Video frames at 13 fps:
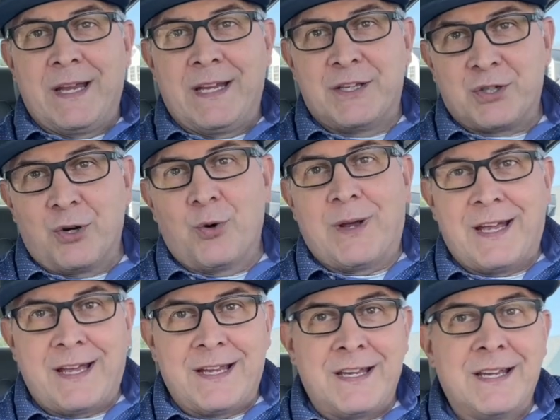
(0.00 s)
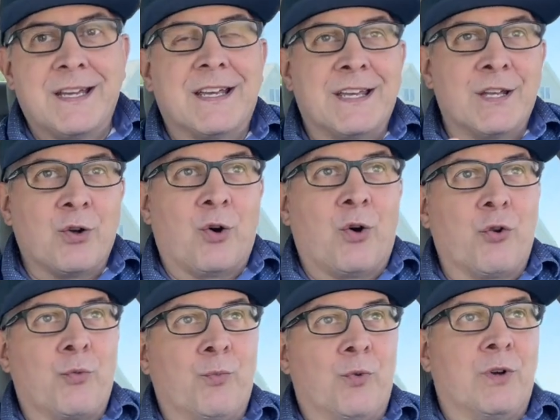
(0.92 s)
HOA in
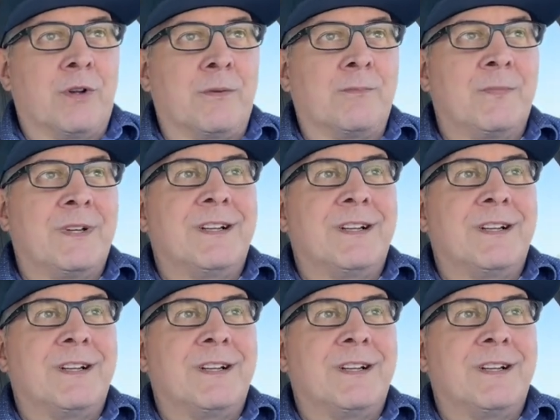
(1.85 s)
Autumn Run.